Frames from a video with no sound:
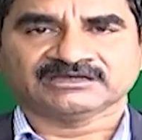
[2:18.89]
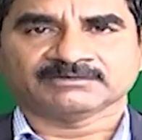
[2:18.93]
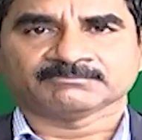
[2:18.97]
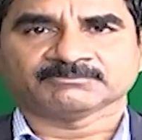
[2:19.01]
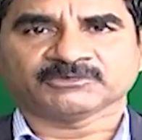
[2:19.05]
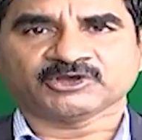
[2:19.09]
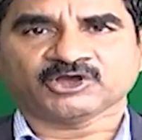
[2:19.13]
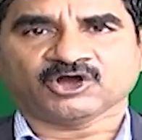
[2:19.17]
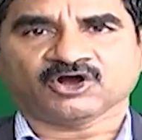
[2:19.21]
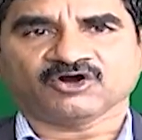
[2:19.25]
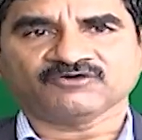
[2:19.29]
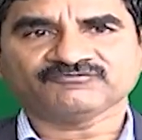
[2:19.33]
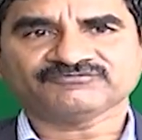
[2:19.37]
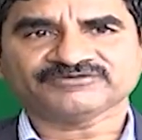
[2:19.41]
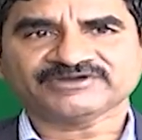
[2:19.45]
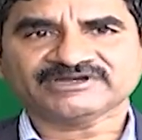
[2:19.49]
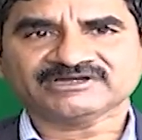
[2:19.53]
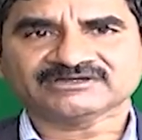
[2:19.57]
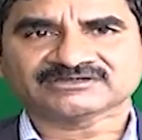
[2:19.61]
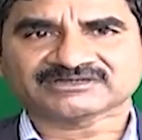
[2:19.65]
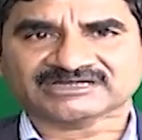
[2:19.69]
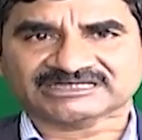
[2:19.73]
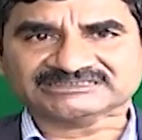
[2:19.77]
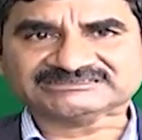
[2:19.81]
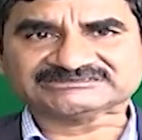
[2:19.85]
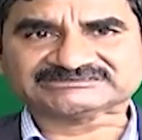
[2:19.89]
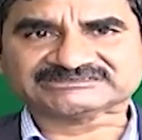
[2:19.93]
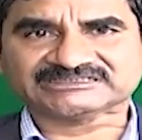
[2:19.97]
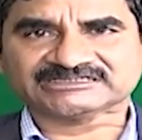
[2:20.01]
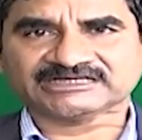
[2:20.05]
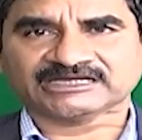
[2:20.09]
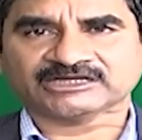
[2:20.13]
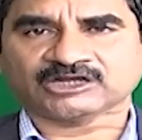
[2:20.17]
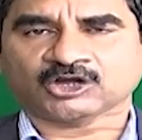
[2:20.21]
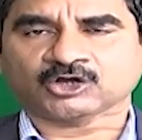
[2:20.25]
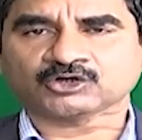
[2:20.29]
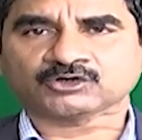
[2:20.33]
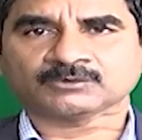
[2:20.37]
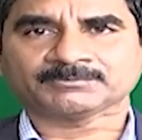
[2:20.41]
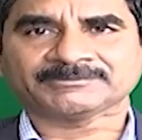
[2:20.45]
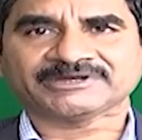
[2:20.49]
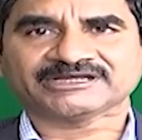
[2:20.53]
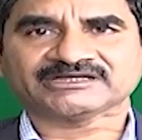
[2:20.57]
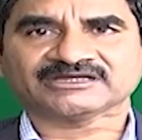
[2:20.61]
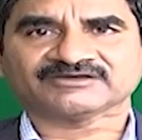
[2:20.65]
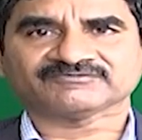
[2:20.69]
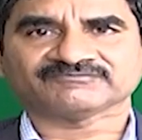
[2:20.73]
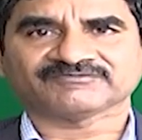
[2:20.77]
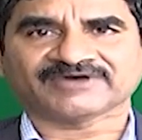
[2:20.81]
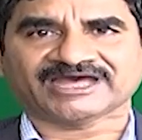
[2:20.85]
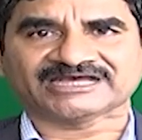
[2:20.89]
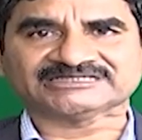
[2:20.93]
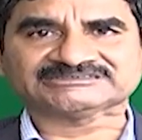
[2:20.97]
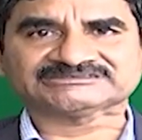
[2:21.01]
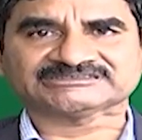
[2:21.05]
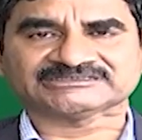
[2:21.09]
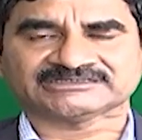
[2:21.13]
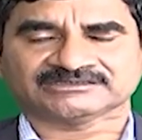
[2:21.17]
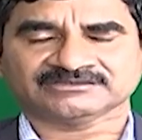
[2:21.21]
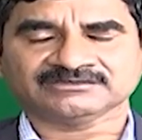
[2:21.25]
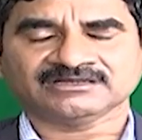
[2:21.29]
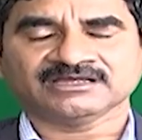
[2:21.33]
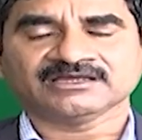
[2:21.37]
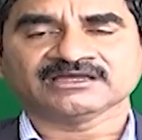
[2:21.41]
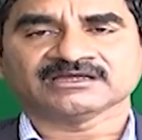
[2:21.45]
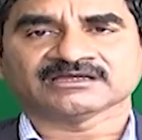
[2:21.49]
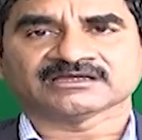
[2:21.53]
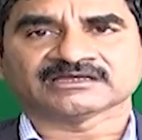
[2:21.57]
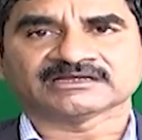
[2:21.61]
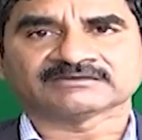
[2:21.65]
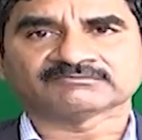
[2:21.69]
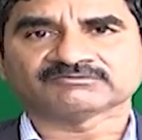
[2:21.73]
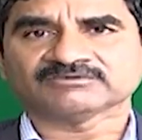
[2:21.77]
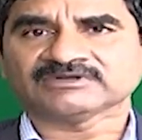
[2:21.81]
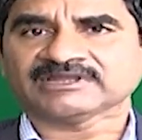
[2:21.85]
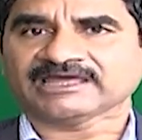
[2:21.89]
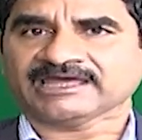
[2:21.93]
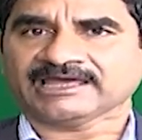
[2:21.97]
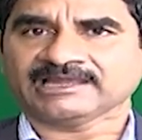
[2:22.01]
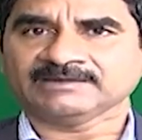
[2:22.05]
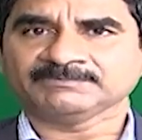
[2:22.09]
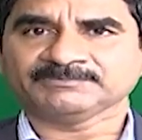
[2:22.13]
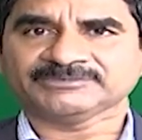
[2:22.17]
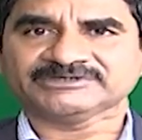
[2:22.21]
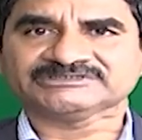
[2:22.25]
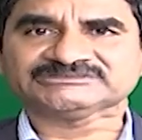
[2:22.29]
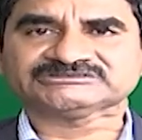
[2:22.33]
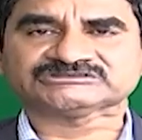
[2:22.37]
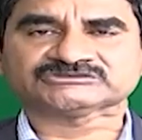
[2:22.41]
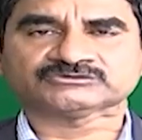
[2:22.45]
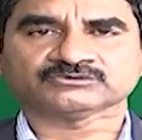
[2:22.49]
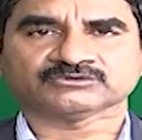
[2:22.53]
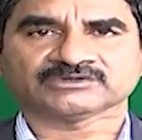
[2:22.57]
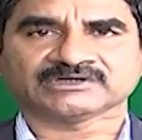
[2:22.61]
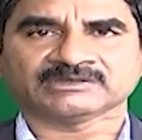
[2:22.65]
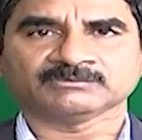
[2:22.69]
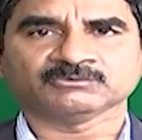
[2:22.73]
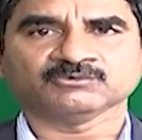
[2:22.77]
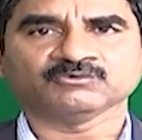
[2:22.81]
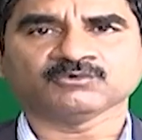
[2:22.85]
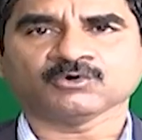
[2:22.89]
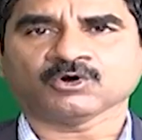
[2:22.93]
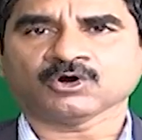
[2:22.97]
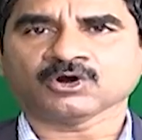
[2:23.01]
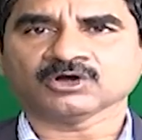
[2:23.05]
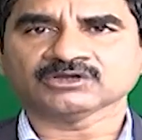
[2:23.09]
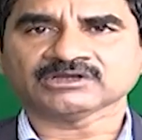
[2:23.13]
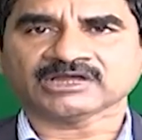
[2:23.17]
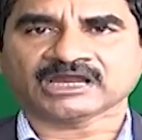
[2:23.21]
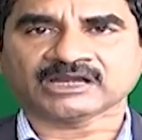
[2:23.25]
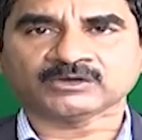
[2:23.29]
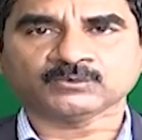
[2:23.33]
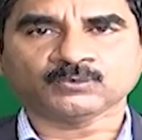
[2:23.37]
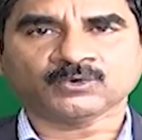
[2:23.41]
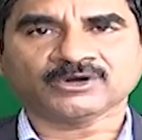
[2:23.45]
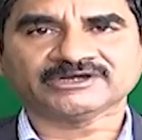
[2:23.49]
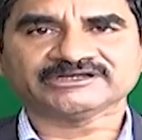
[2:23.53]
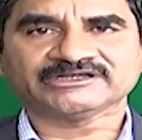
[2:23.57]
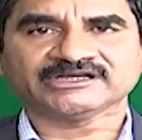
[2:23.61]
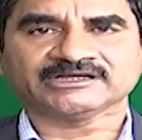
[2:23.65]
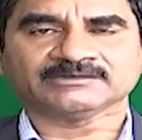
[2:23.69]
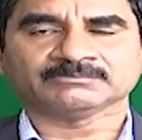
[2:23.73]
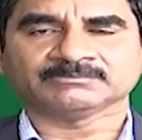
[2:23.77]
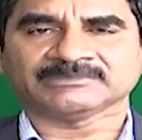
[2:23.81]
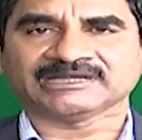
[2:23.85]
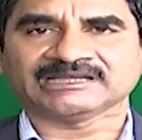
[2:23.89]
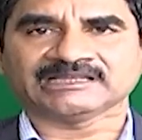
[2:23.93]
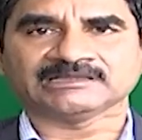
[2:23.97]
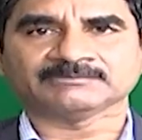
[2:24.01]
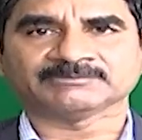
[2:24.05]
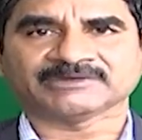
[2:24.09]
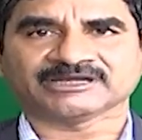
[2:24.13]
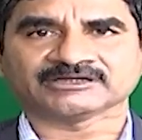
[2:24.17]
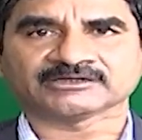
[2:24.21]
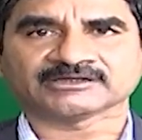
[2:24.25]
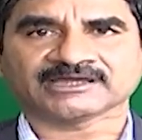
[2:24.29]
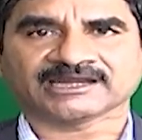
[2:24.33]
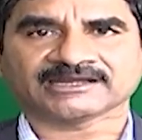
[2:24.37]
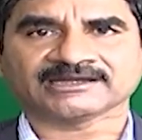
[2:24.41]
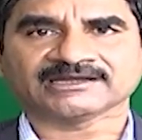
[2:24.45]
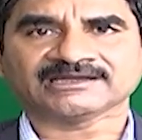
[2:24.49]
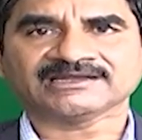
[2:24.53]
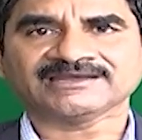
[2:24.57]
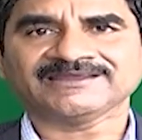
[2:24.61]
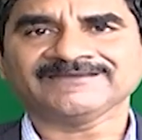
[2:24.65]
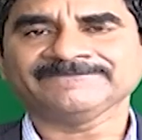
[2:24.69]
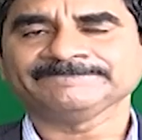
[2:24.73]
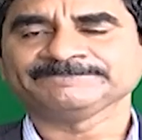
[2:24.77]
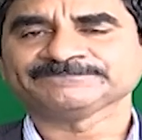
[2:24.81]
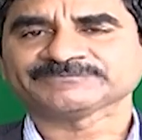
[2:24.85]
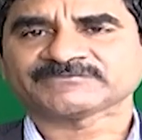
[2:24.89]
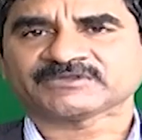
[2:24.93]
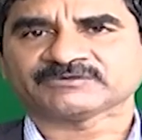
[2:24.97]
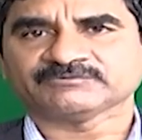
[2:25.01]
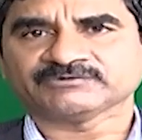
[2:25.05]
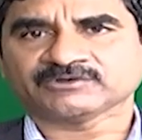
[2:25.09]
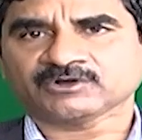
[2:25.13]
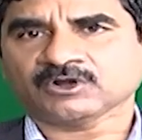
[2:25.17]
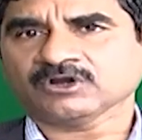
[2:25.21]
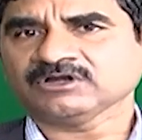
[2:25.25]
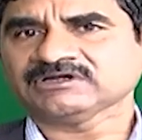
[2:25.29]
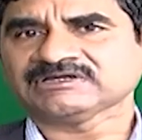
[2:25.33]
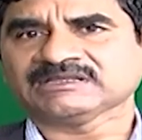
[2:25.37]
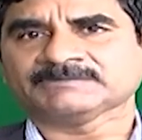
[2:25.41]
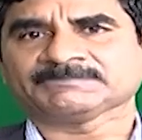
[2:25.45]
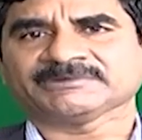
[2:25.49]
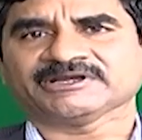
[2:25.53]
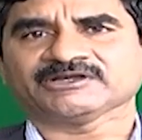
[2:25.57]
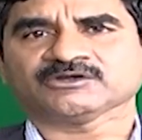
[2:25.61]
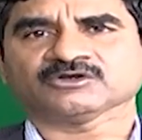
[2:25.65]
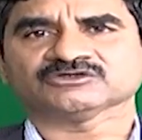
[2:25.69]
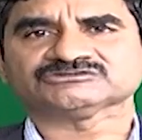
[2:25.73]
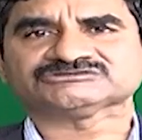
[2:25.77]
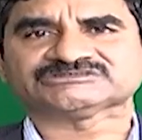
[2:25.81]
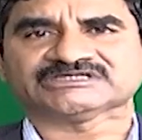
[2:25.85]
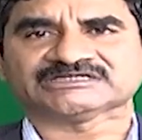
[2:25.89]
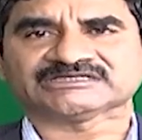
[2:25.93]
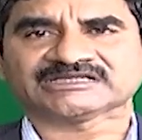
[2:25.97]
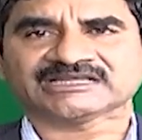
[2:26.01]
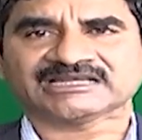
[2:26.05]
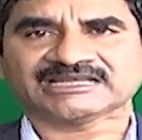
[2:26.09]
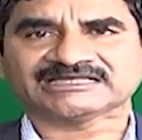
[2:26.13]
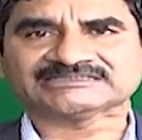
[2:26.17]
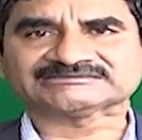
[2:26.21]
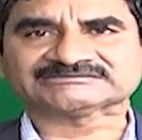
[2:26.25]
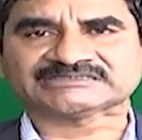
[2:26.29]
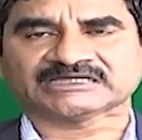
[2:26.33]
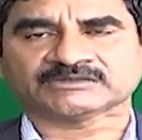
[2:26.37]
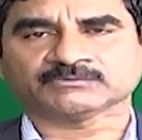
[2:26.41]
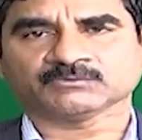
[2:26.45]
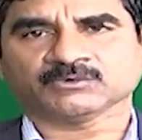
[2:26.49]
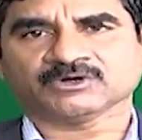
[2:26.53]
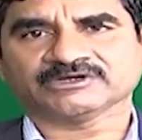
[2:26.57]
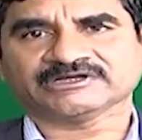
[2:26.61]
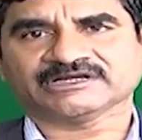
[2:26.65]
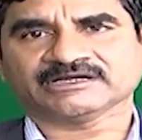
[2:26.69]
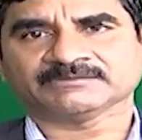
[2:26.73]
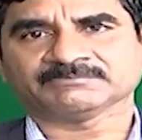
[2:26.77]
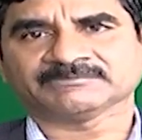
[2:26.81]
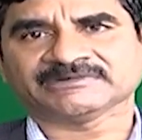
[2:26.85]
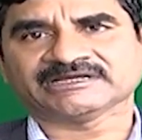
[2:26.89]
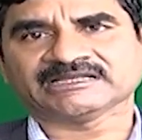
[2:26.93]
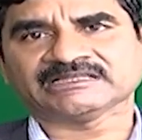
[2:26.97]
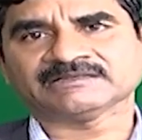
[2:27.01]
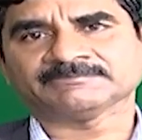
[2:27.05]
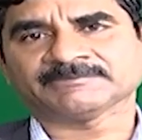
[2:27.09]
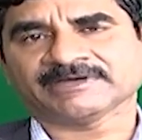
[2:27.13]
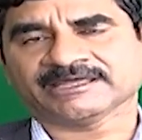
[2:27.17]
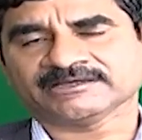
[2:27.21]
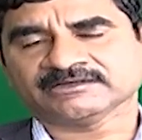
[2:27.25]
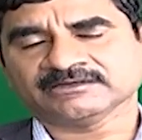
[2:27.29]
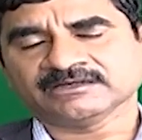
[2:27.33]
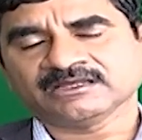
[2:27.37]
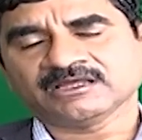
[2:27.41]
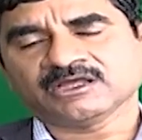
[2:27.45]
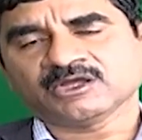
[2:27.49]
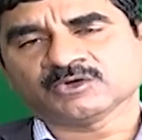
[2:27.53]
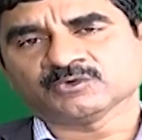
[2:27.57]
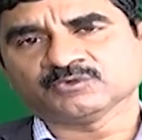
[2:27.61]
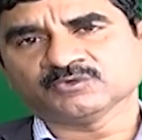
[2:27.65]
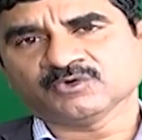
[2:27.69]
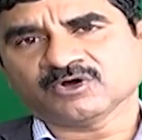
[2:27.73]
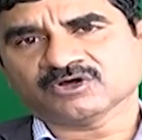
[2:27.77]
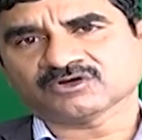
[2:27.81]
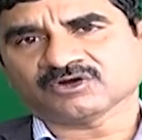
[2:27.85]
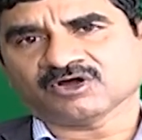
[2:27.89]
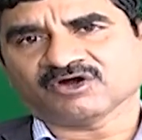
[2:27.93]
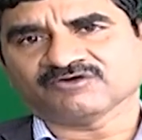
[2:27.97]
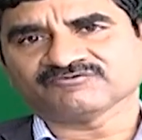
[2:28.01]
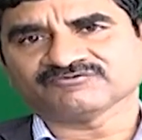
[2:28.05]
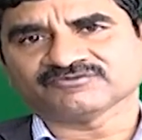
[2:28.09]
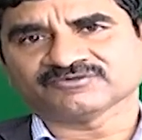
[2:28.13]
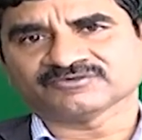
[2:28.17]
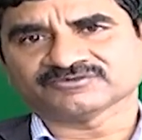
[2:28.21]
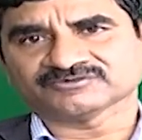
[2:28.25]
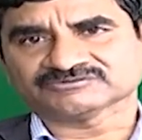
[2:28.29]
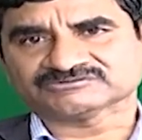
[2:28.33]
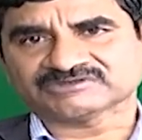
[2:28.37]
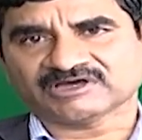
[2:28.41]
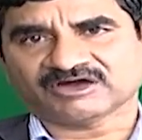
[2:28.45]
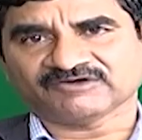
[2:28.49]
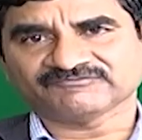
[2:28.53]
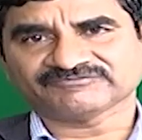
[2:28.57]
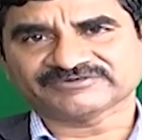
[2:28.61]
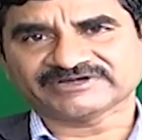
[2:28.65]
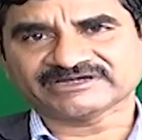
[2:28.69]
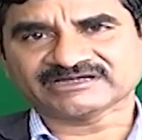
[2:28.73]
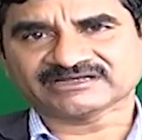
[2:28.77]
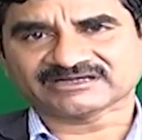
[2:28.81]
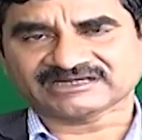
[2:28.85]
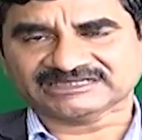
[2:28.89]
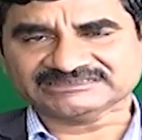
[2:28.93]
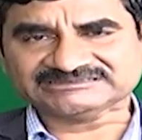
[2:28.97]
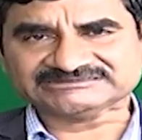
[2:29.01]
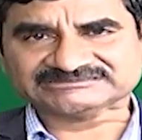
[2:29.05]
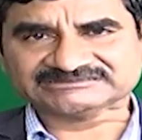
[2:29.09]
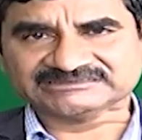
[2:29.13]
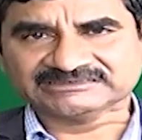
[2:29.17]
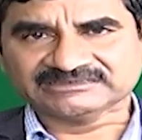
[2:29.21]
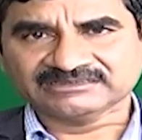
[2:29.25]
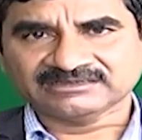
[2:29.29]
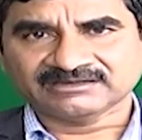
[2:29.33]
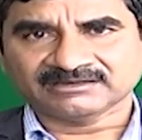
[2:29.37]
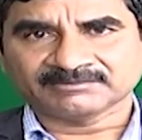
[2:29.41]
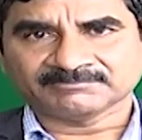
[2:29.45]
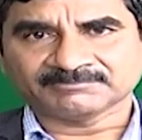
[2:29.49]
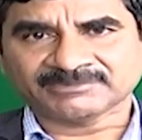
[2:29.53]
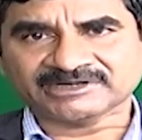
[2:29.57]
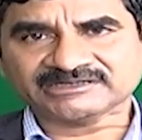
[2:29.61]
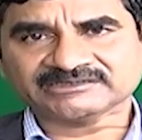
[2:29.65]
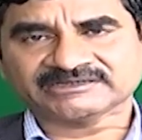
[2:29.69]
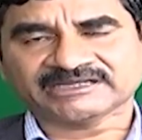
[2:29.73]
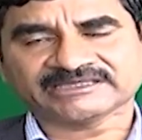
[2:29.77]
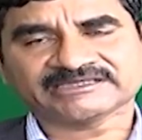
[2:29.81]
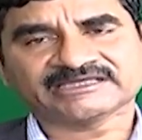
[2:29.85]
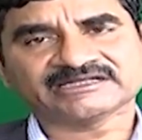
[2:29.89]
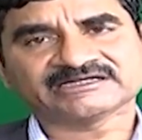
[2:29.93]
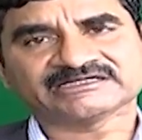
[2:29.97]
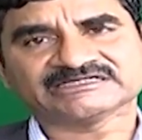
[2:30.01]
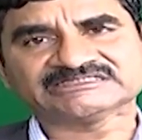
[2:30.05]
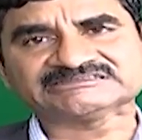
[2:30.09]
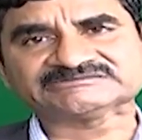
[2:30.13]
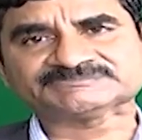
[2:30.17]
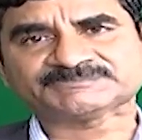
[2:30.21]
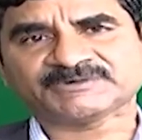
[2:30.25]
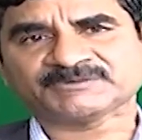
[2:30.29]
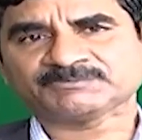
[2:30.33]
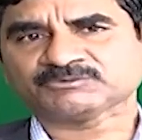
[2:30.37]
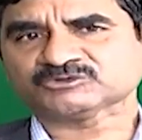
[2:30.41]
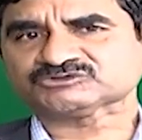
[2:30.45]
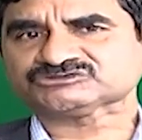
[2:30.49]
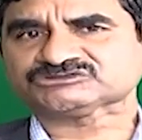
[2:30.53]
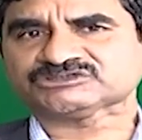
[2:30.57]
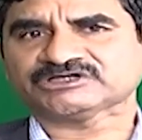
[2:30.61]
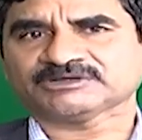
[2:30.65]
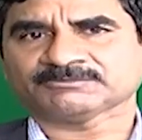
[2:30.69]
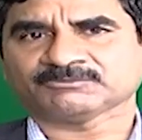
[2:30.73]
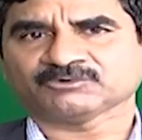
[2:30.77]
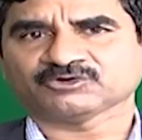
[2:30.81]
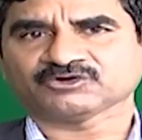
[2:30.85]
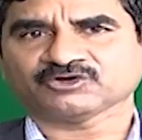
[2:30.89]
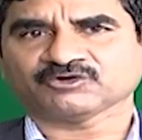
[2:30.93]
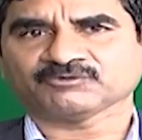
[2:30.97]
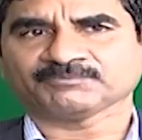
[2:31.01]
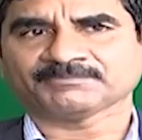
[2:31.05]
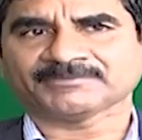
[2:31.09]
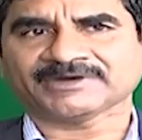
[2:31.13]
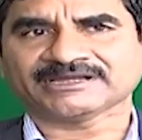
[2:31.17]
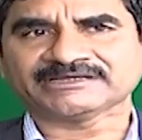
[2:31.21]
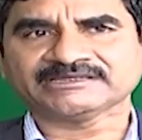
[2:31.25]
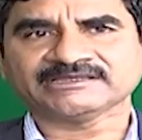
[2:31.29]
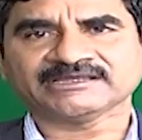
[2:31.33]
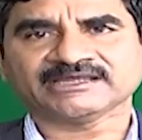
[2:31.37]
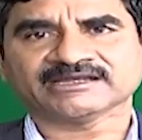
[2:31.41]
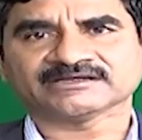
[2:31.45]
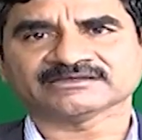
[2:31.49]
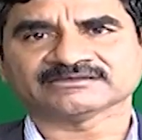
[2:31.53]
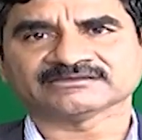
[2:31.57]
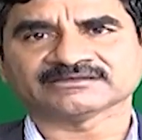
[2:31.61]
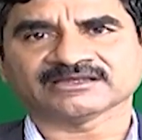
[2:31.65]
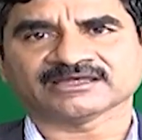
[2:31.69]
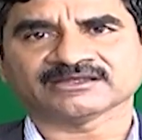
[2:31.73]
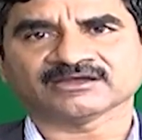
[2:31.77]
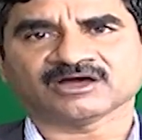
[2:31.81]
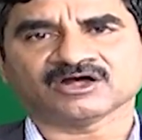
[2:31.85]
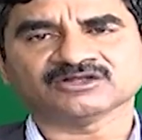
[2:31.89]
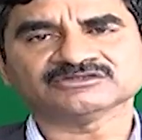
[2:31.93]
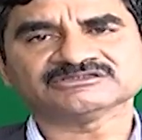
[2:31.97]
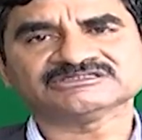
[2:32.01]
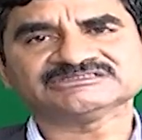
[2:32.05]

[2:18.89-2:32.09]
By offering trust in an automated fashion, it will help us to remove all unwanted middlemen. Currently, we are all dependent on centralized unwanted middlemen who are off offering trust but taking disproportionate amount of money and uh, all